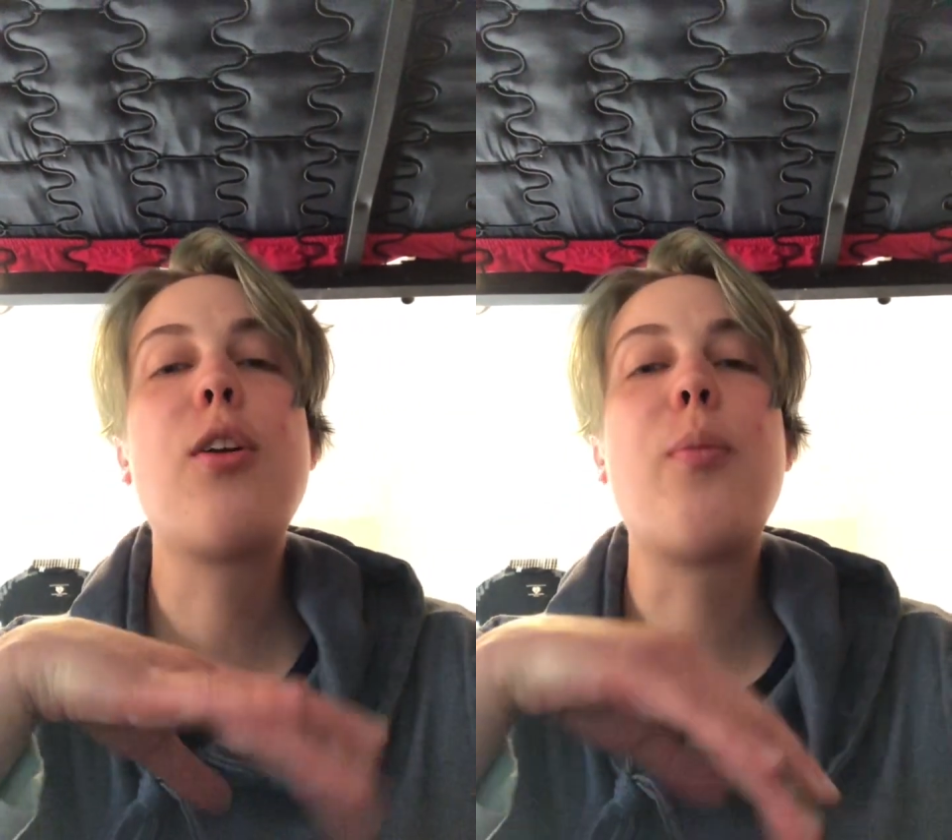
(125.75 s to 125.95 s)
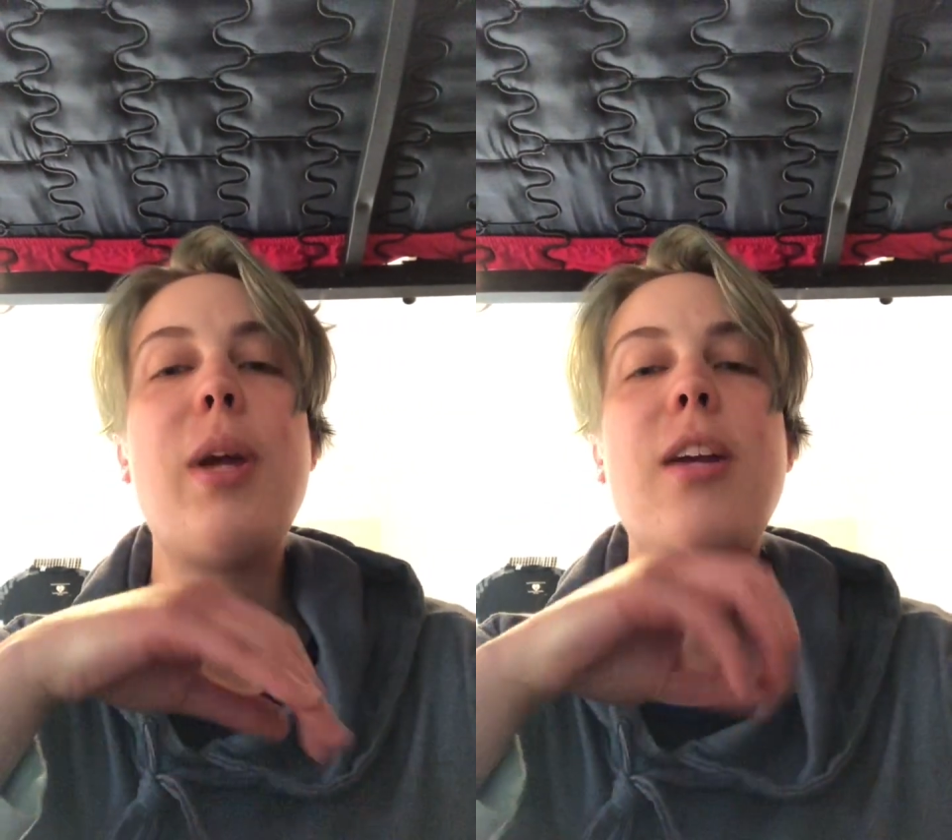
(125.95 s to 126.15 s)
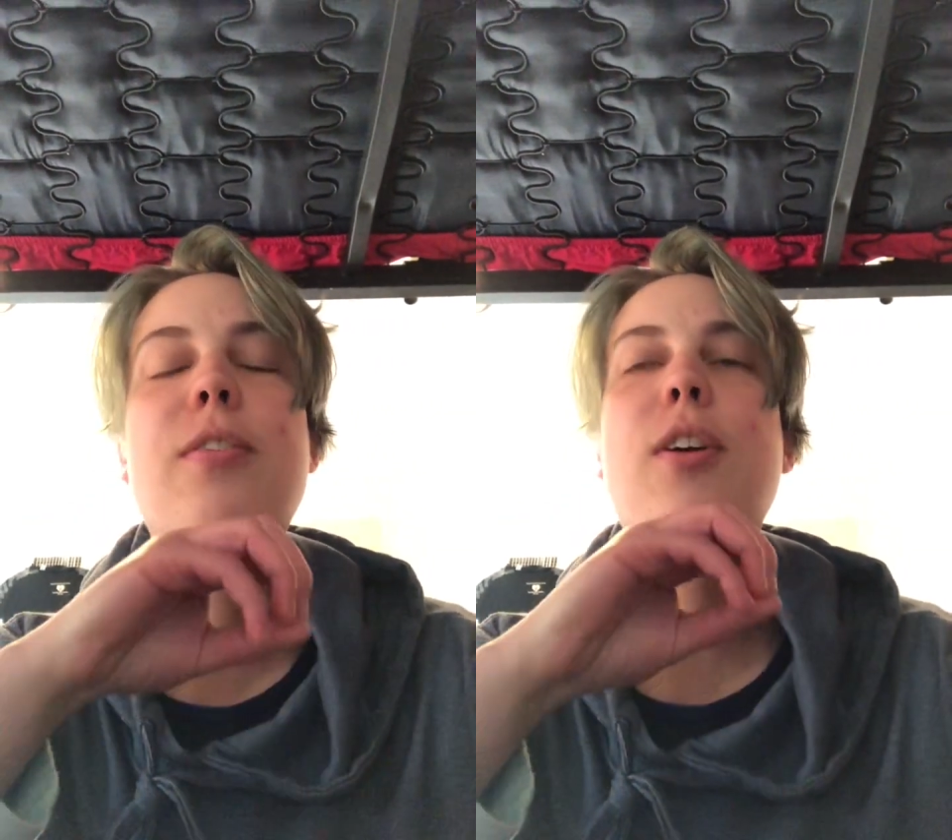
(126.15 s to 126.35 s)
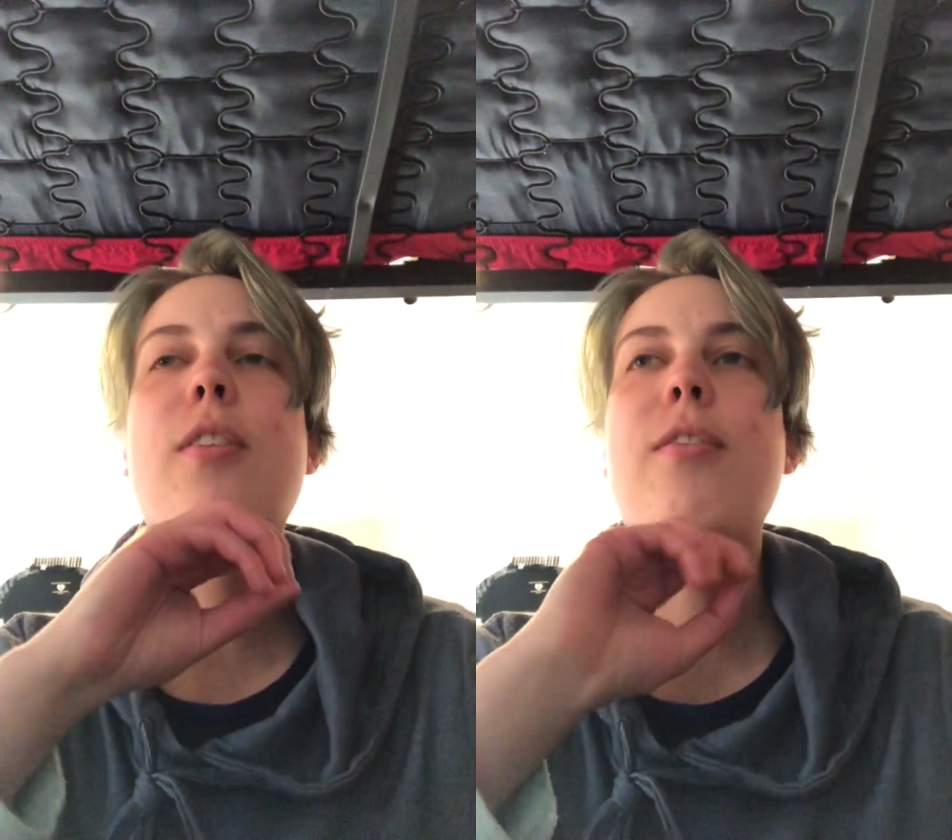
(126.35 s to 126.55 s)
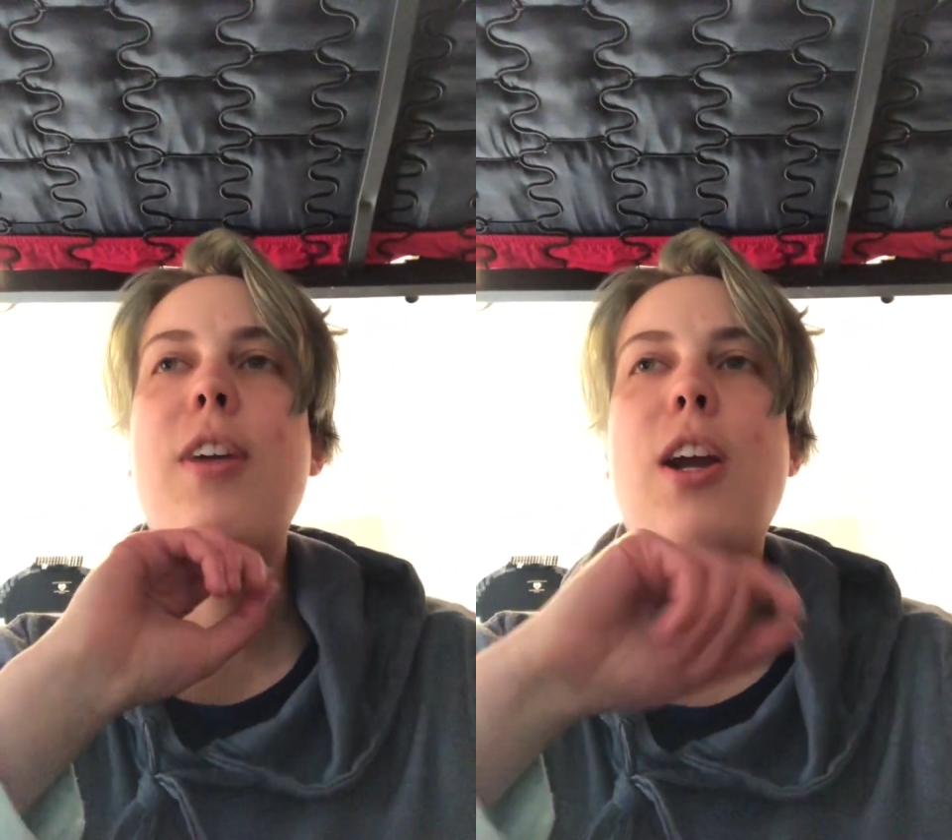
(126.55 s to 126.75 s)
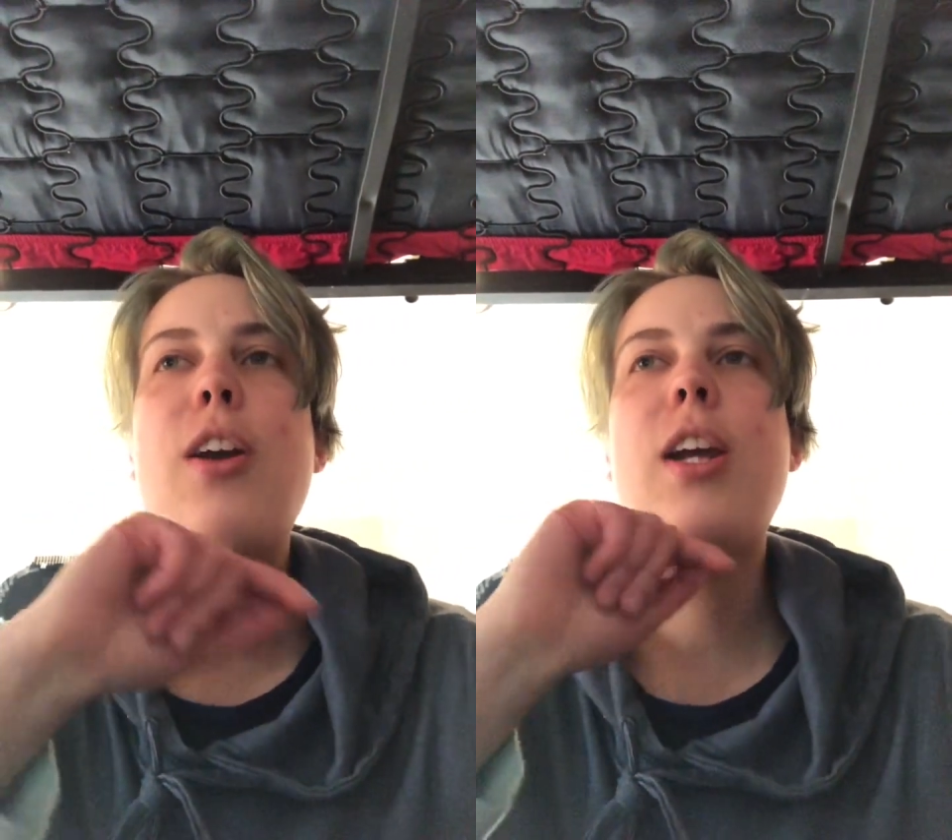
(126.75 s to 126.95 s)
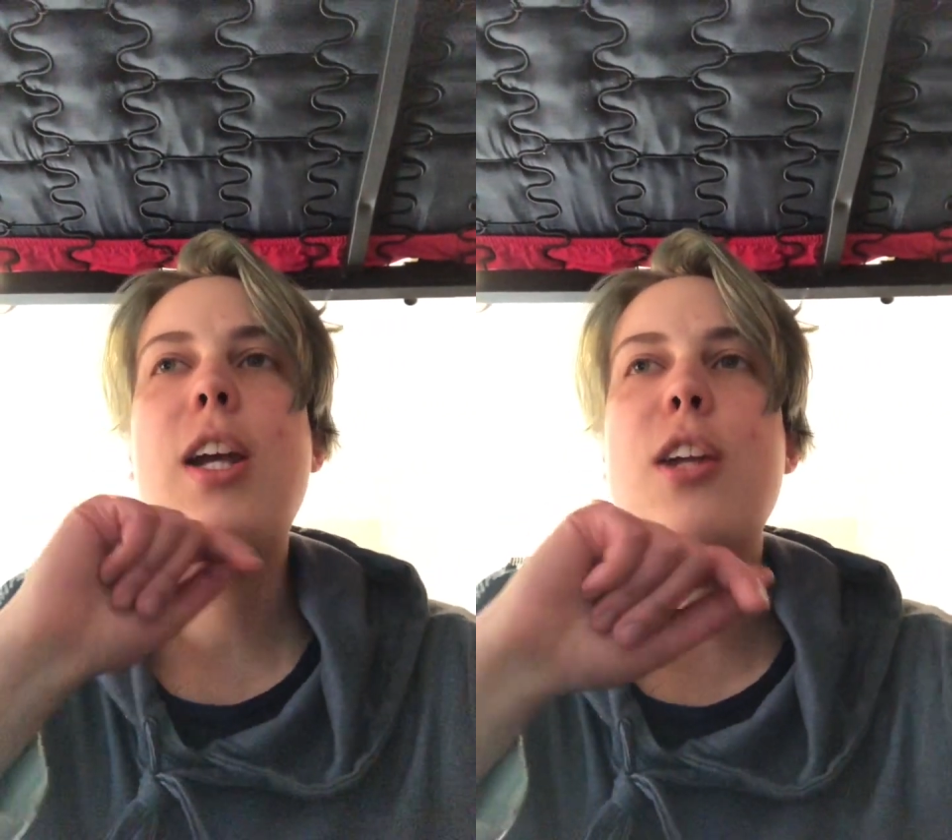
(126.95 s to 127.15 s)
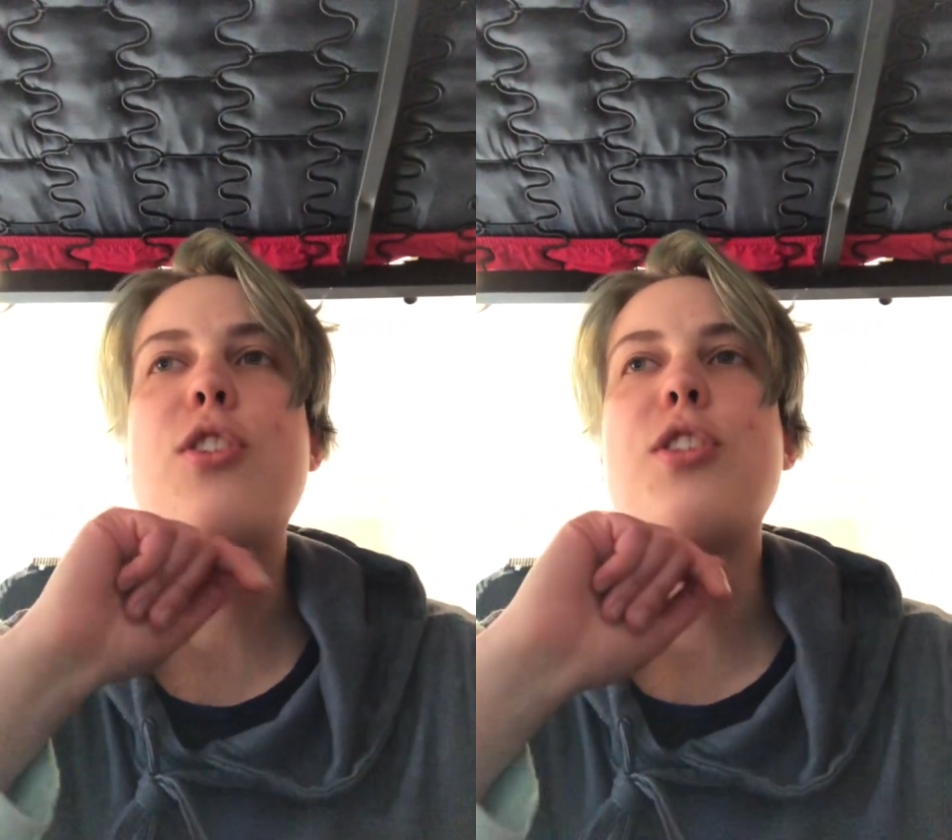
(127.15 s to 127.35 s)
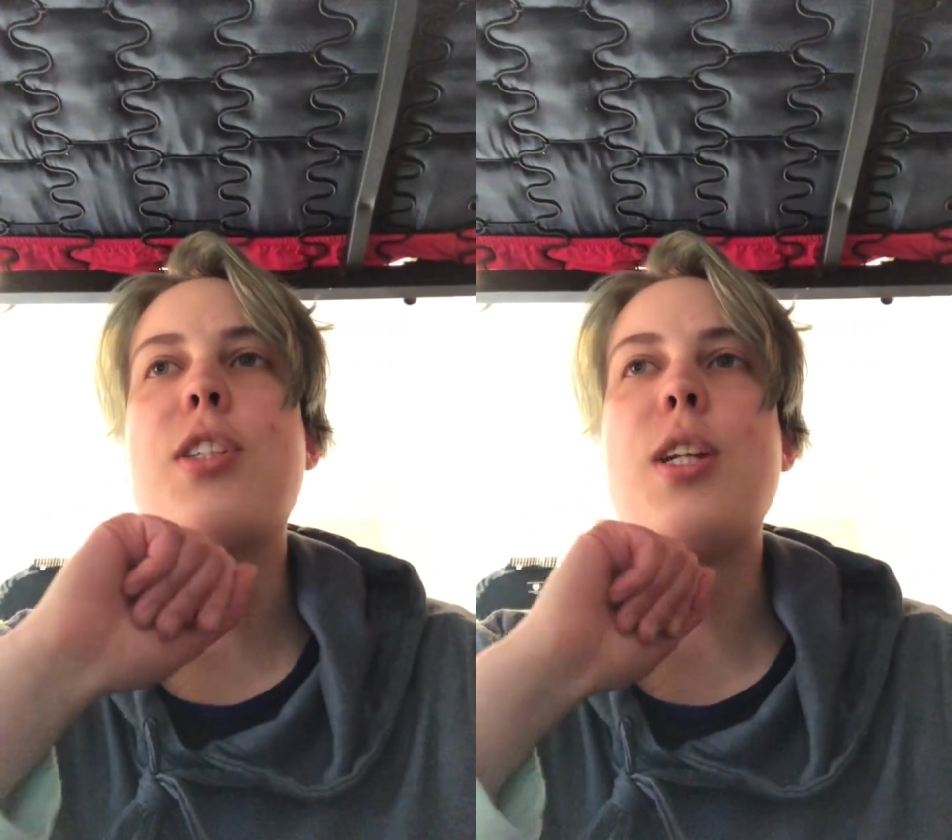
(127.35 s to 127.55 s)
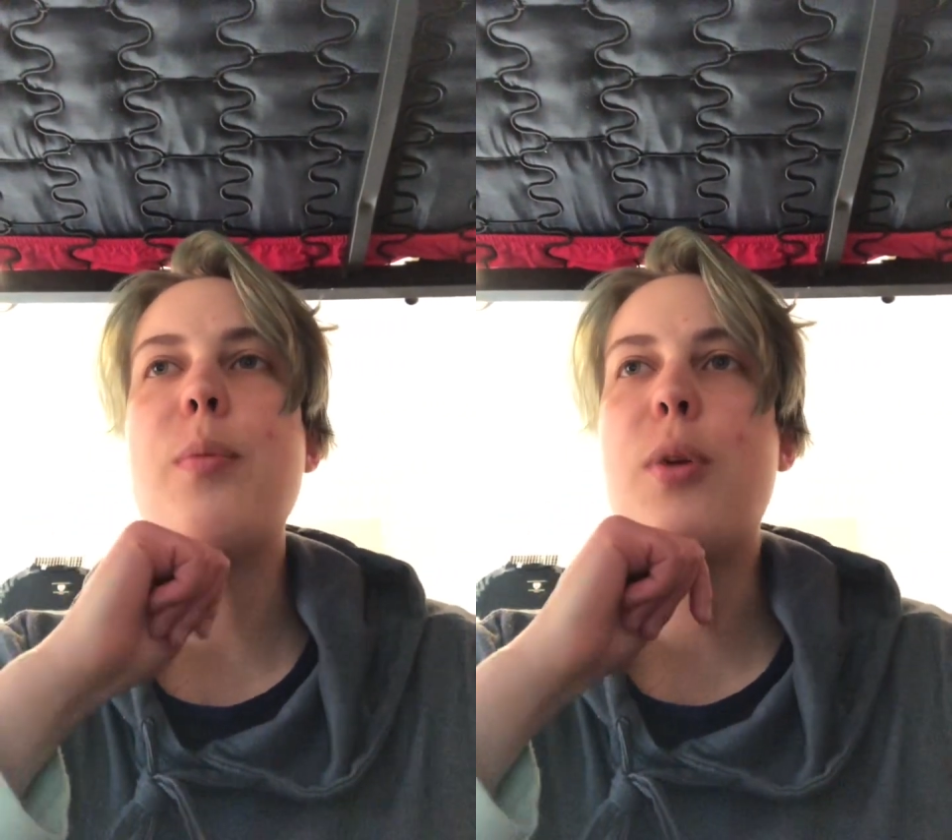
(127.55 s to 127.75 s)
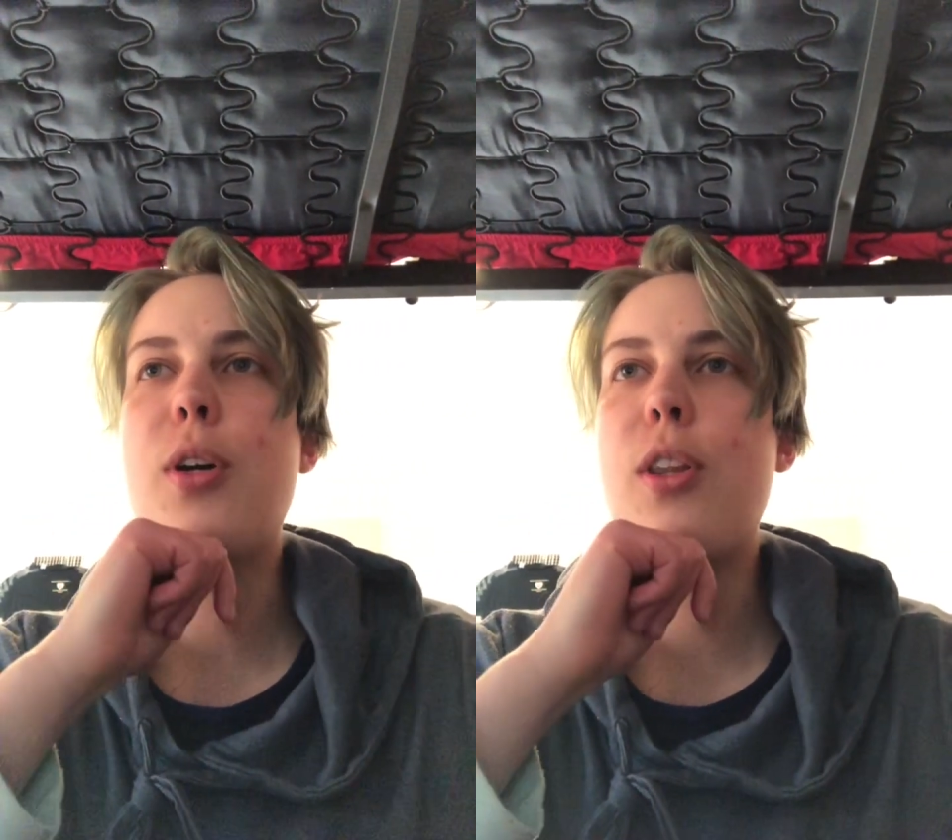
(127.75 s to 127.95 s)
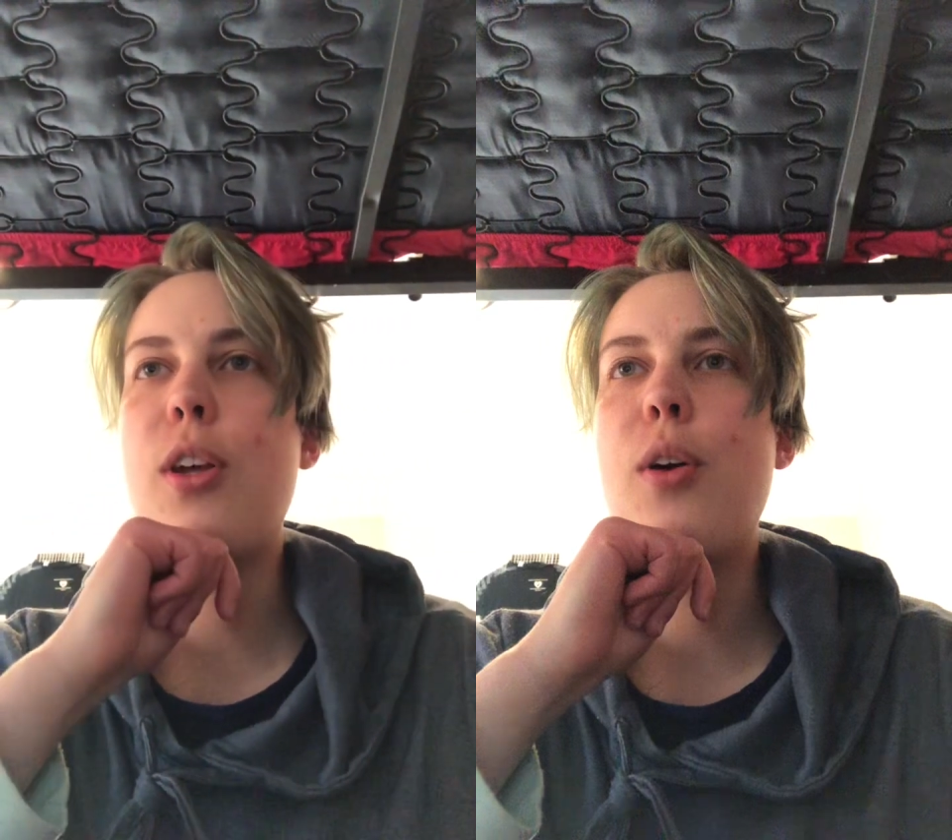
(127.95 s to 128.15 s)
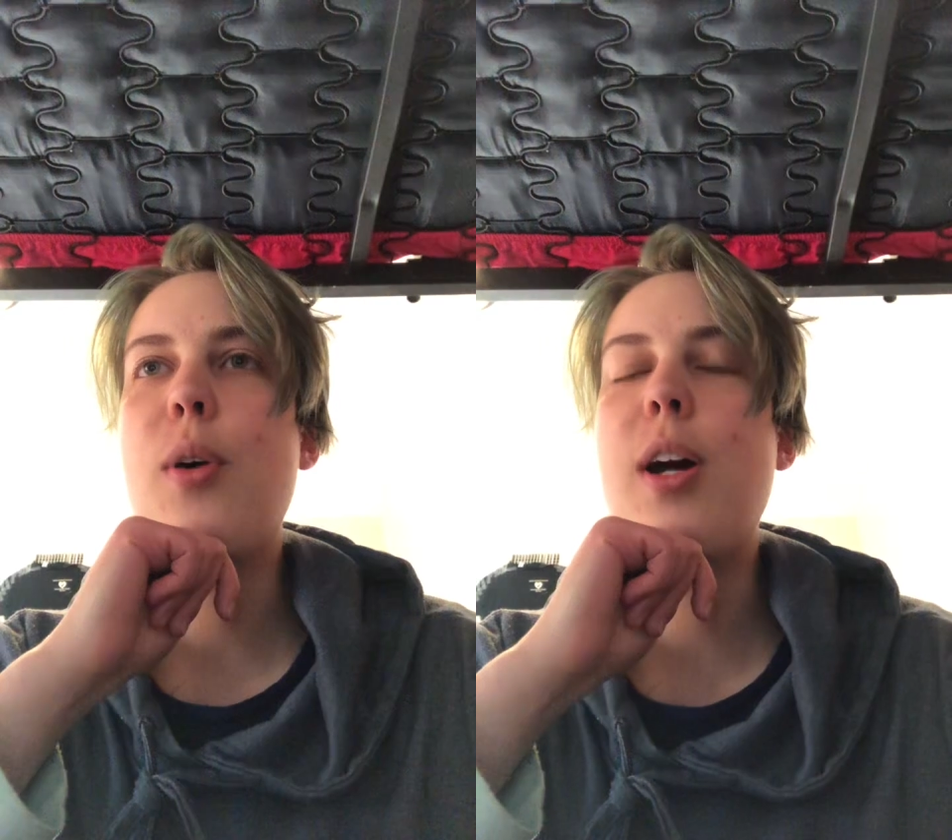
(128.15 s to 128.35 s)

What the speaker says: it'll make for a very interesting book, though.